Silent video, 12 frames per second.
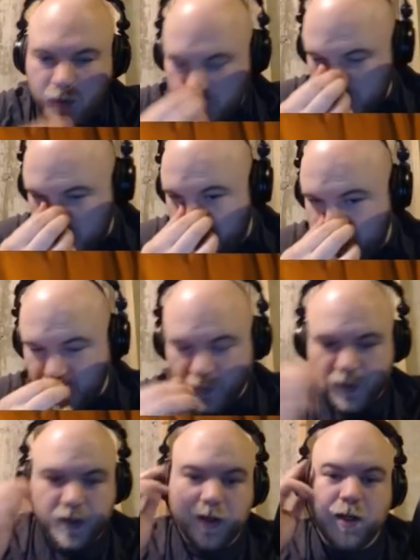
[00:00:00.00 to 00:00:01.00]
Love some
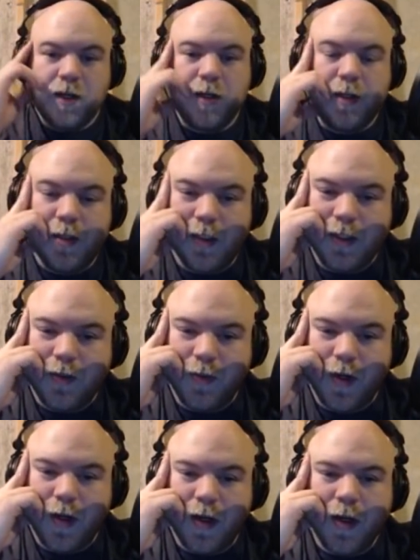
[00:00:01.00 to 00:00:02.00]
rare candy
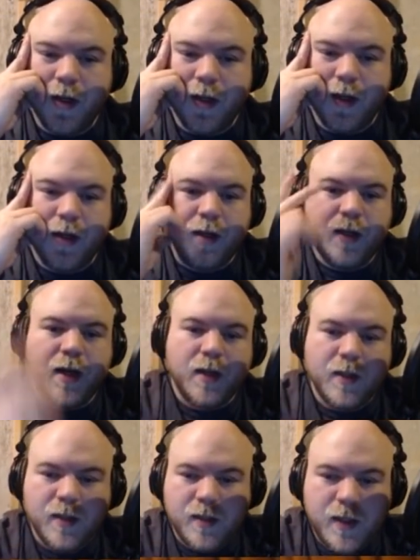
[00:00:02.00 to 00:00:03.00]
Decidueye, and I can knock
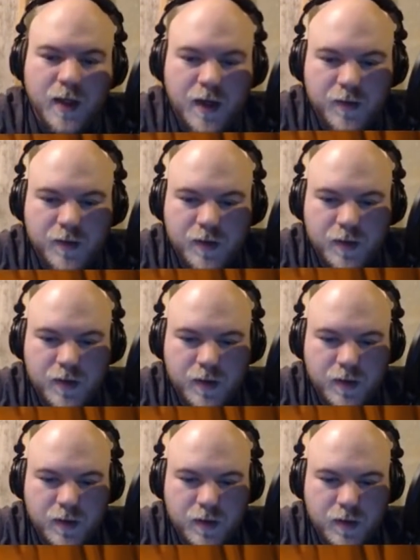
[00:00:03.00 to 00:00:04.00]
this thing out.
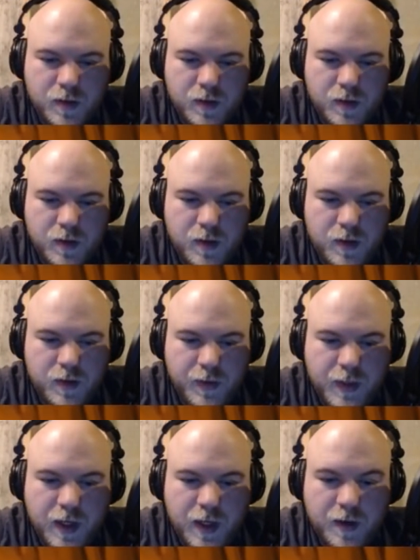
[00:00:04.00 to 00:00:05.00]
So we
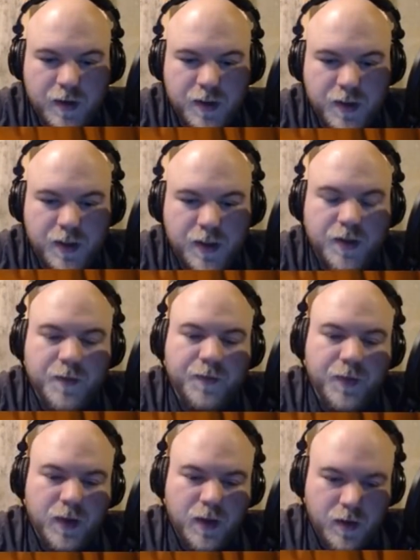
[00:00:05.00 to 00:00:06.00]
got energy.
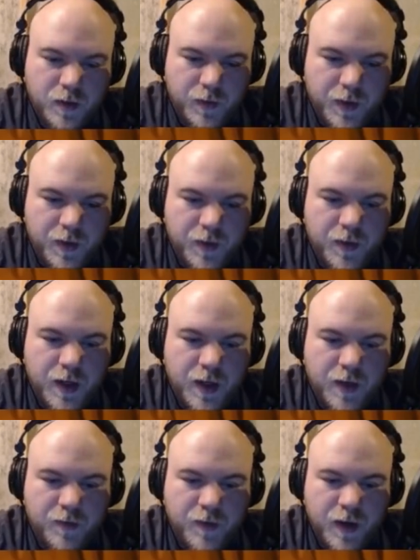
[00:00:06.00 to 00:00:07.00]
We do
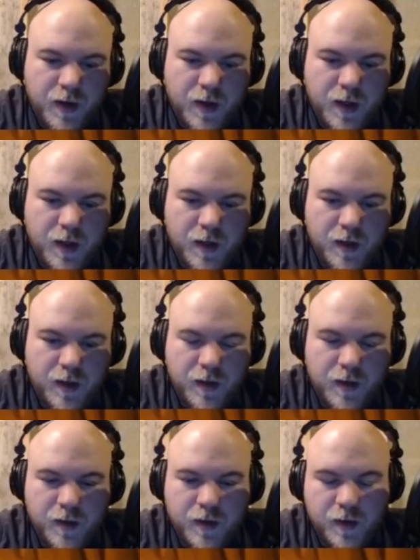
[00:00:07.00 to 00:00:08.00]
have rare candy
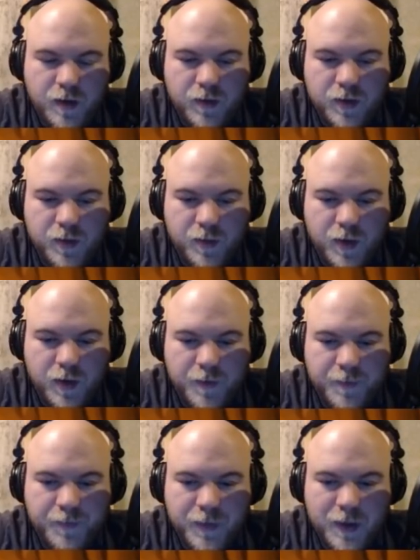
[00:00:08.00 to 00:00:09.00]
and Ultra Ball.
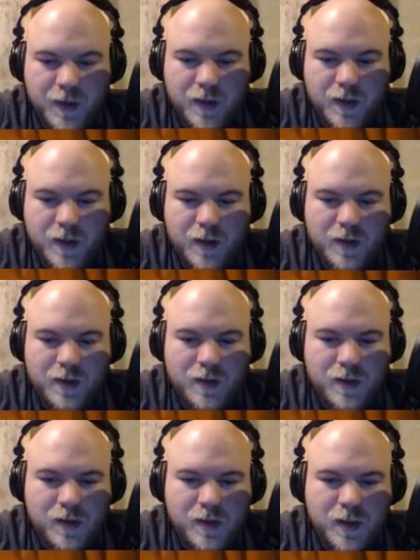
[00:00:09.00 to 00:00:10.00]

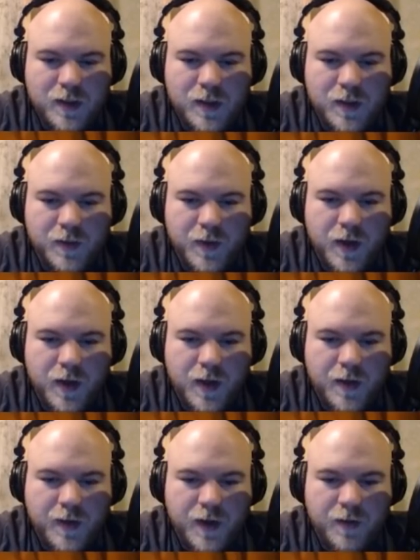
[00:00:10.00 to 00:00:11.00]
Just sucks because we are going to
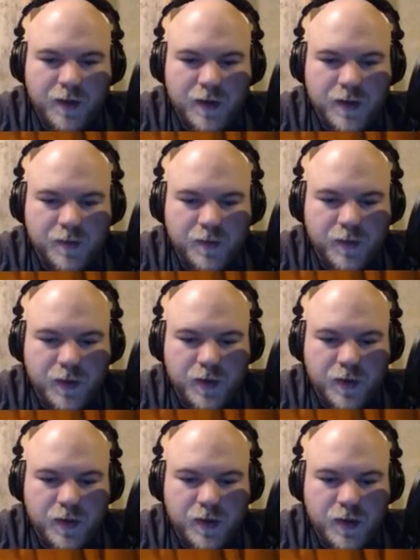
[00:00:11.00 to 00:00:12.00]
have to get rid of some
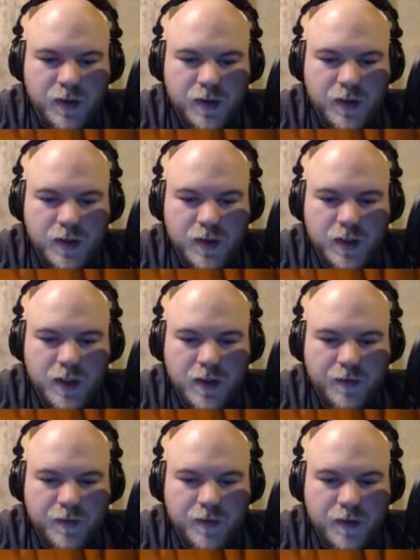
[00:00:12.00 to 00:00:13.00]
good
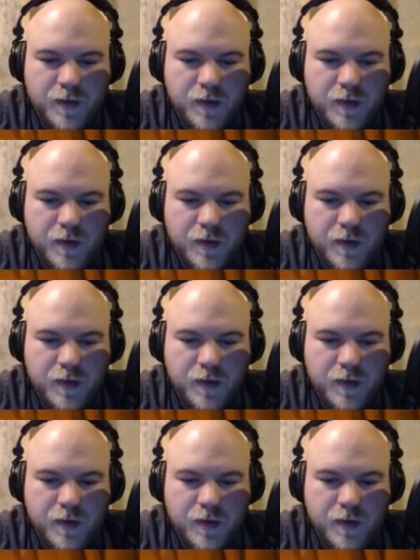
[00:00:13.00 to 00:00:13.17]
stuff.